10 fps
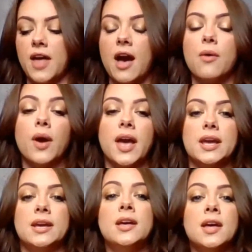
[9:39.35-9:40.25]
That
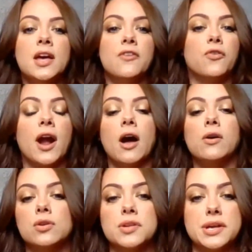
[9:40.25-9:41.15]
way, if we're
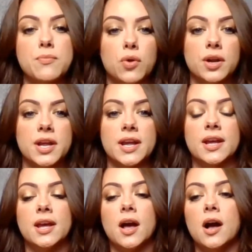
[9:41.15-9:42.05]
out early
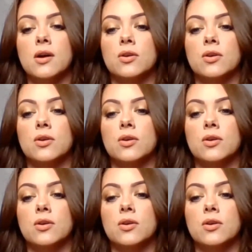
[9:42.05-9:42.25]
morning, uh,